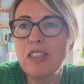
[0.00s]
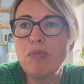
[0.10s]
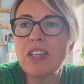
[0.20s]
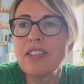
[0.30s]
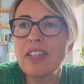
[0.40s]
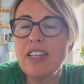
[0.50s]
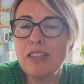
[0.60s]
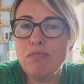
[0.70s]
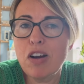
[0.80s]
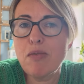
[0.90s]
because it
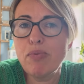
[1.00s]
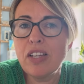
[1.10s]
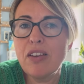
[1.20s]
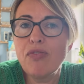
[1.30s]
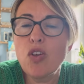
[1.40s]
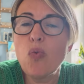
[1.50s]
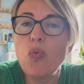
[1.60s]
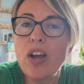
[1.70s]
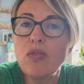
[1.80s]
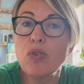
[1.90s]
is my belief that
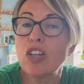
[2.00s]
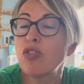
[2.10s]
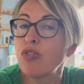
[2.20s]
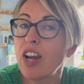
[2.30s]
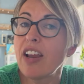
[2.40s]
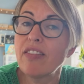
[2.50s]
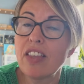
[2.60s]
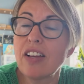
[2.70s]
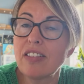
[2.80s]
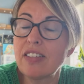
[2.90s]
when we create
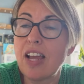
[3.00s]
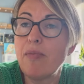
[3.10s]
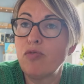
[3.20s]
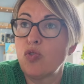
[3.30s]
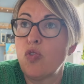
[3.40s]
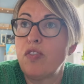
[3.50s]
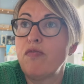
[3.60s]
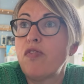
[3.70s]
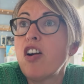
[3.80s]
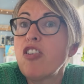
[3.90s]
that sort of
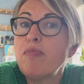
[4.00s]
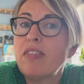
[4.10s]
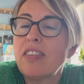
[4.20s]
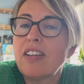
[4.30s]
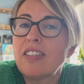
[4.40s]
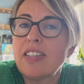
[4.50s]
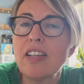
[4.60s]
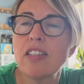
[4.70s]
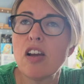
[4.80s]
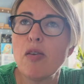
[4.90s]
environment, that
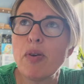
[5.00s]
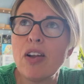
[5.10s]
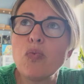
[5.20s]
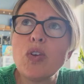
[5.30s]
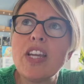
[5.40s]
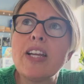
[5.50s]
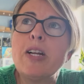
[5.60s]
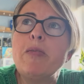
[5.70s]
setup, and we